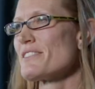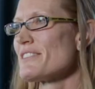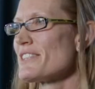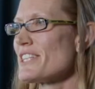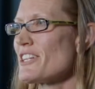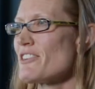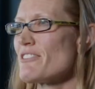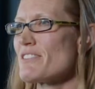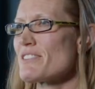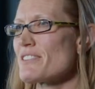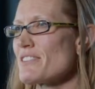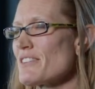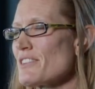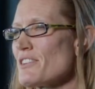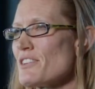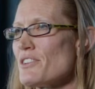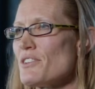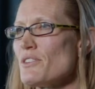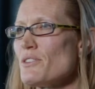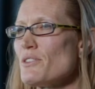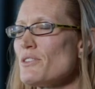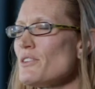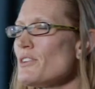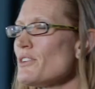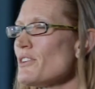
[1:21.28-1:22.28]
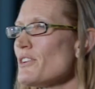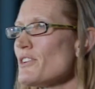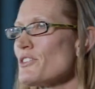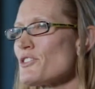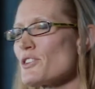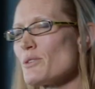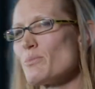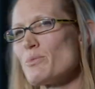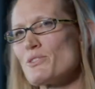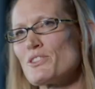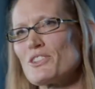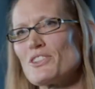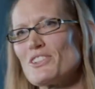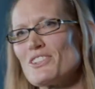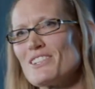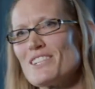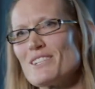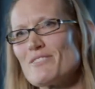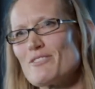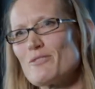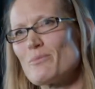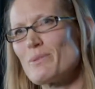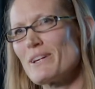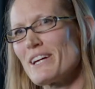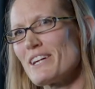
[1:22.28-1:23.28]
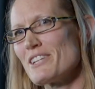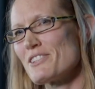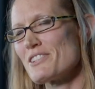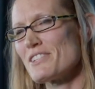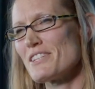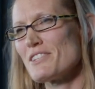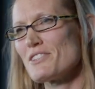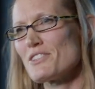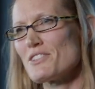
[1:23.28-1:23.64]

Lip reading: There is a huge opportunity for PhD